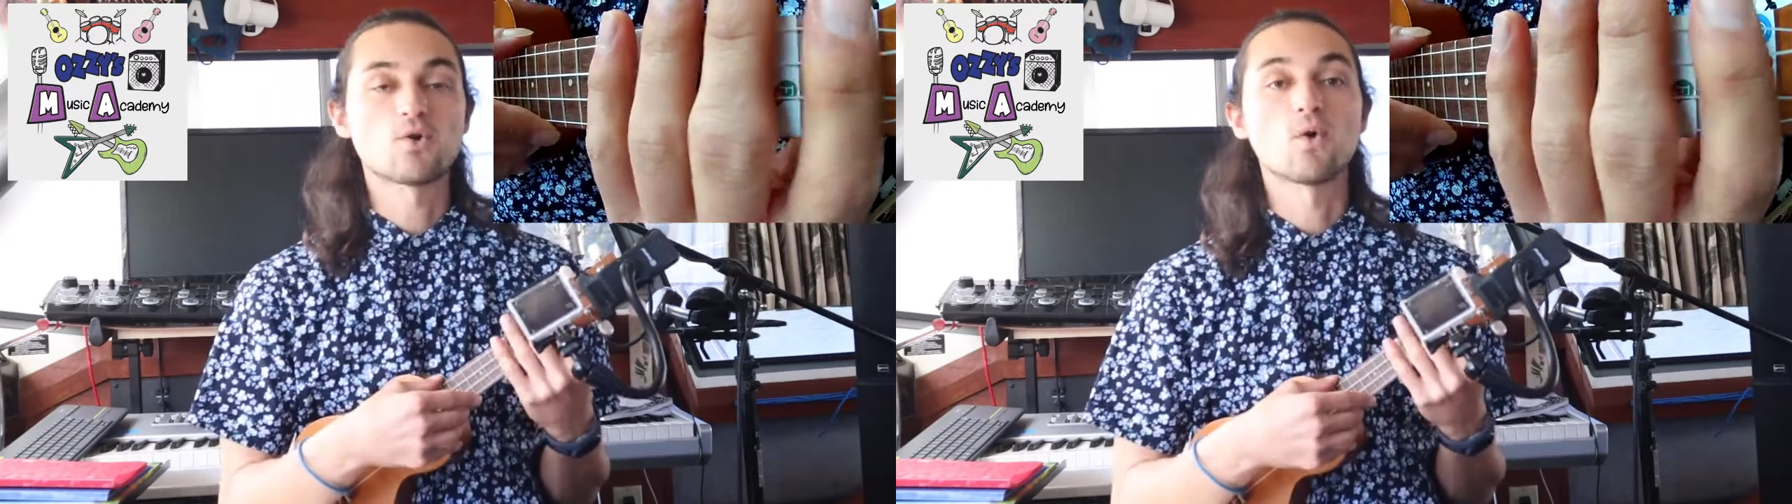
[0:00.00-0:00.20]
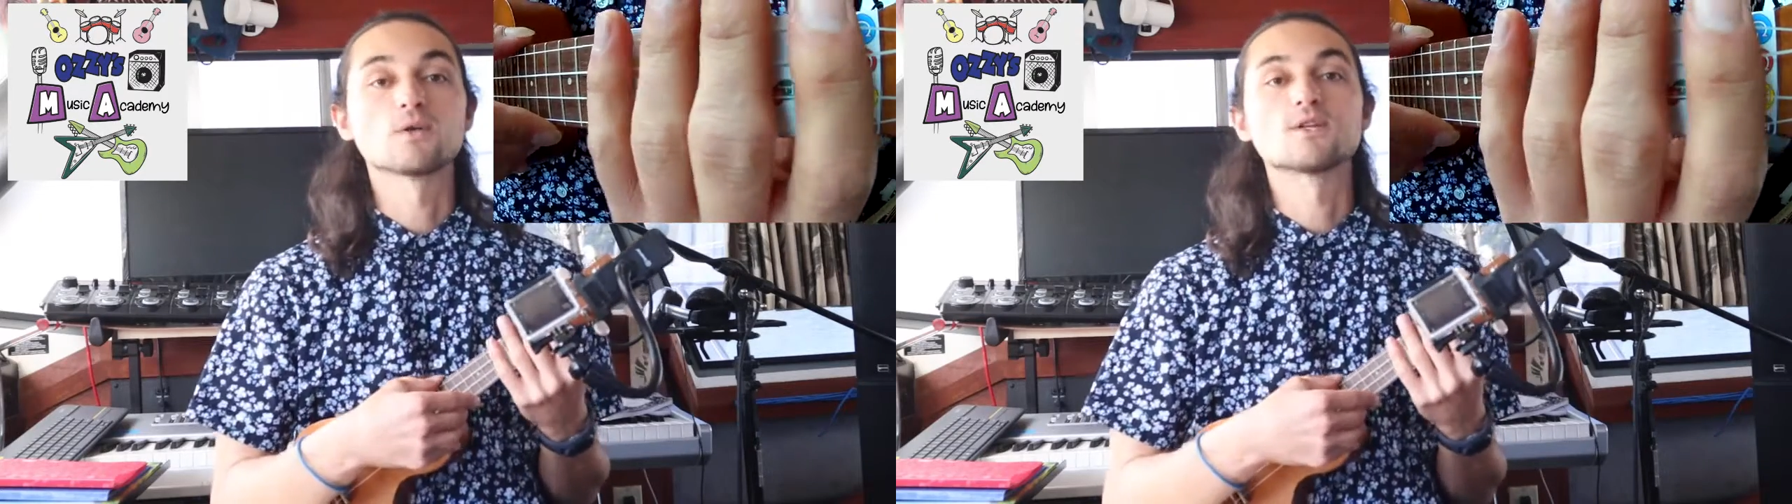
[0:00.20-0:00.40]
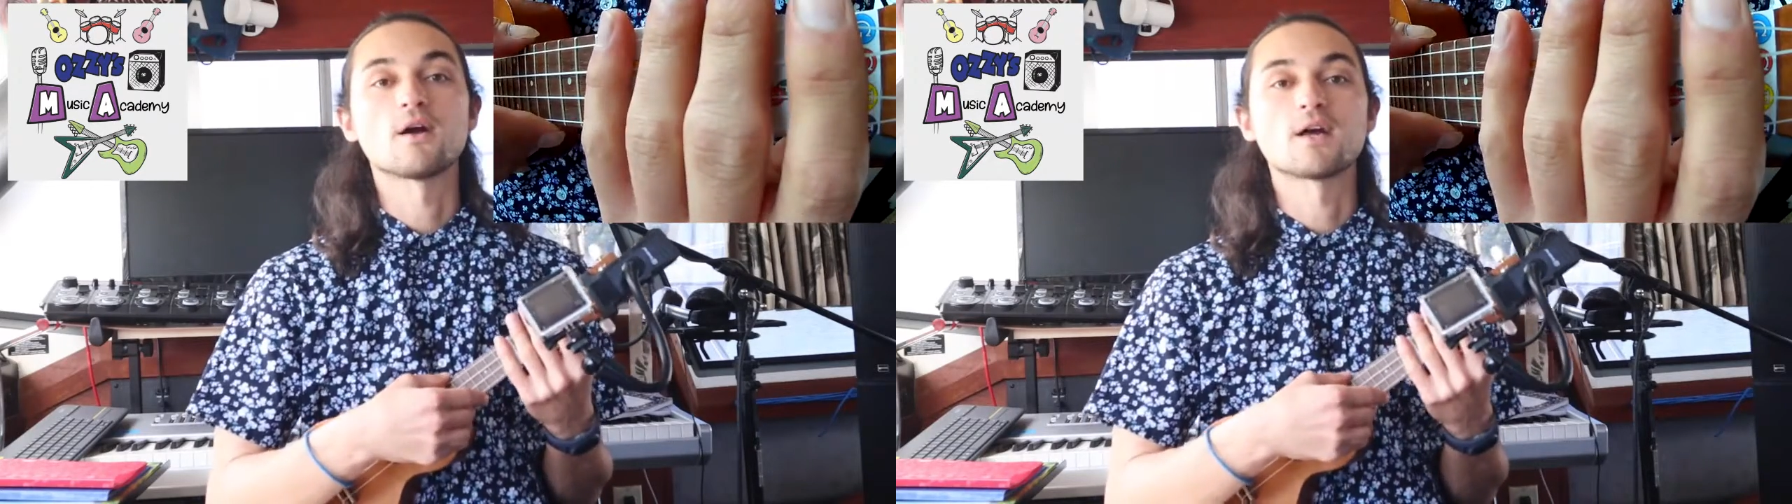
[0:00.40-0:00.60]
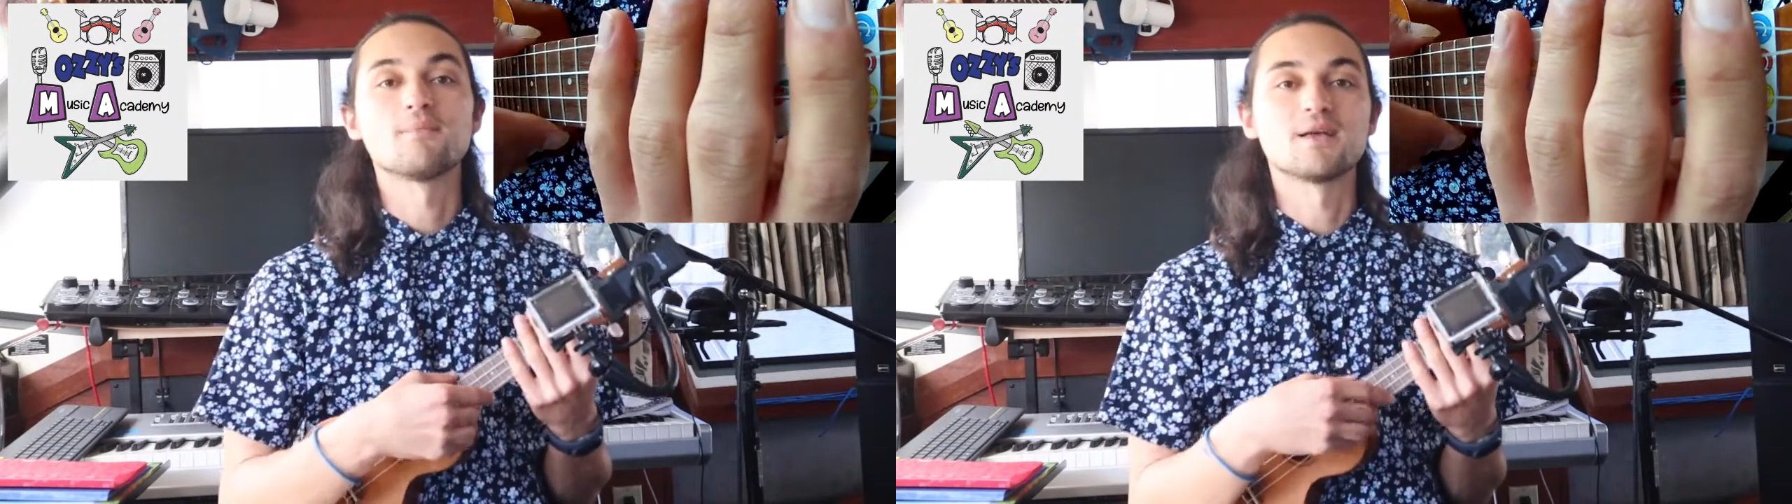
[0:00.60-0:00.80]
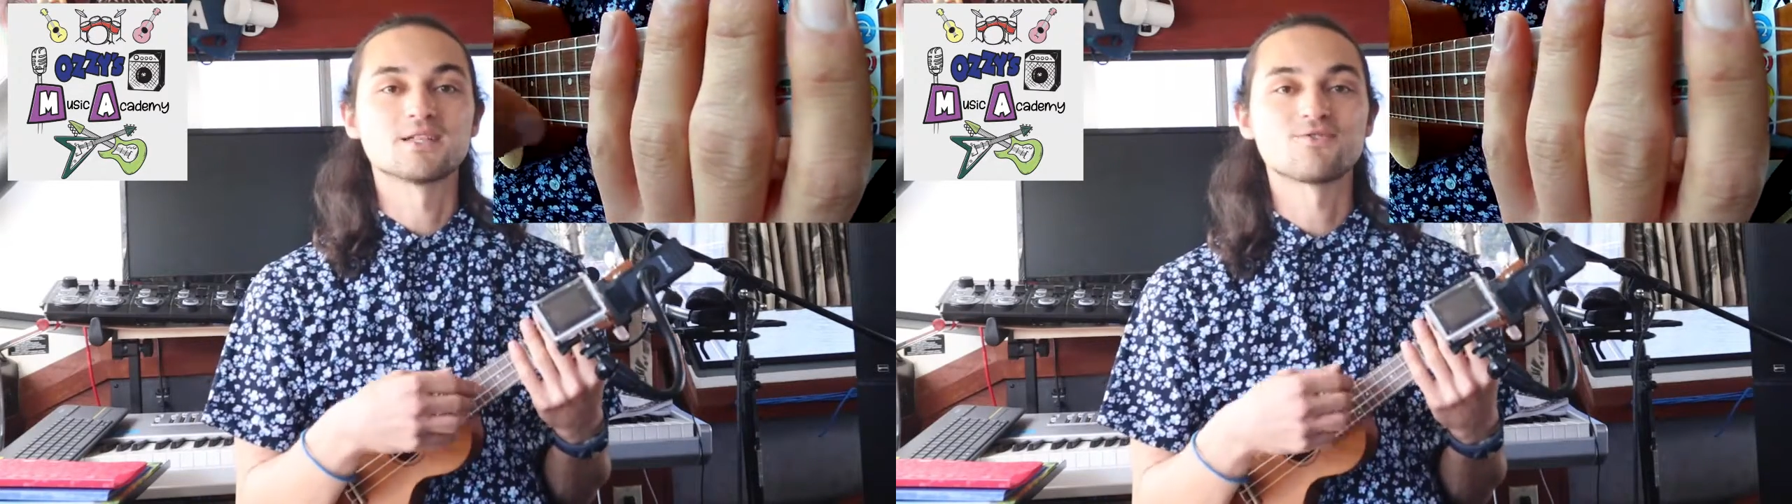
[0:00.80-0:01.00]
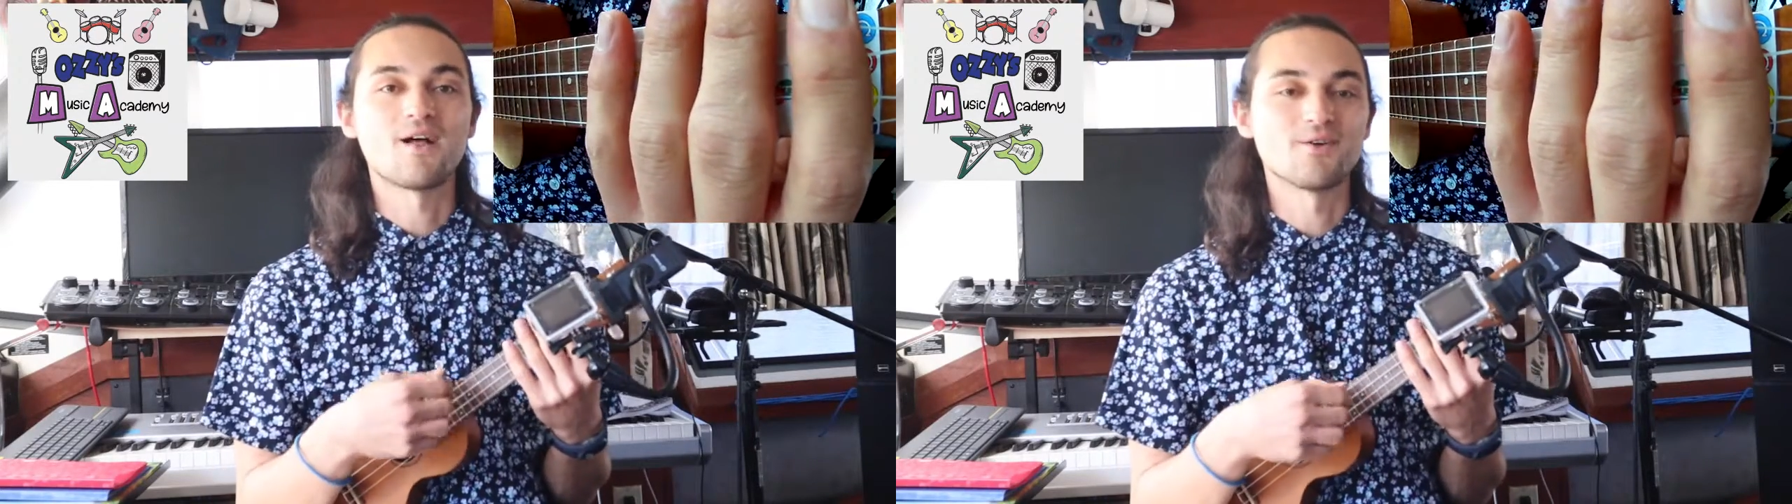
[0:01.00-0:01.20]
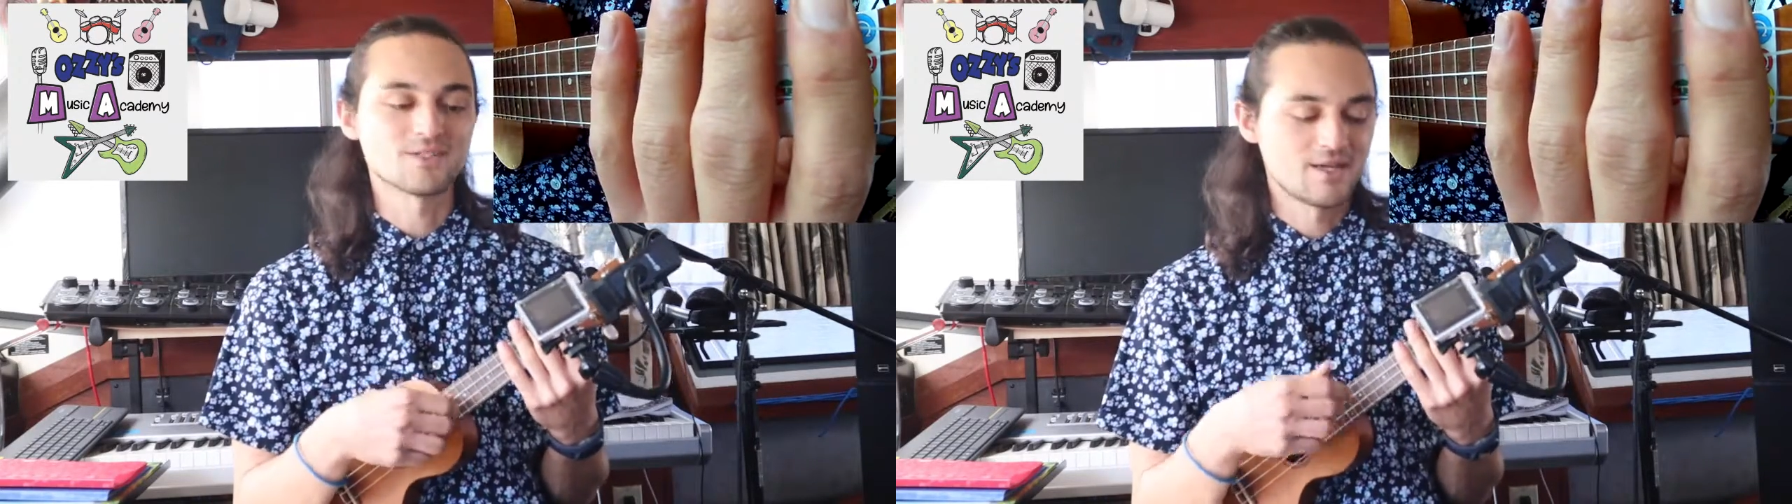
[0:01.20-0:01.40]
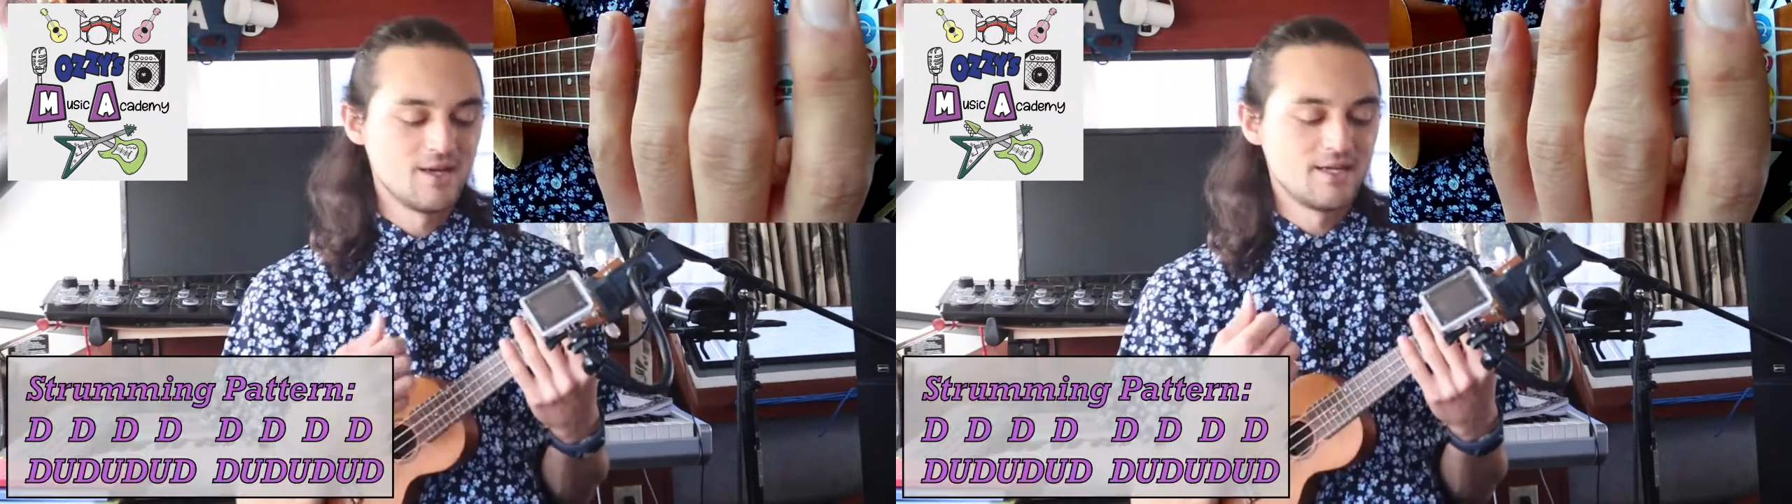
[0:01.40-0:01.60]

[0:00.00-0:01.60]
chords are going to be as follows.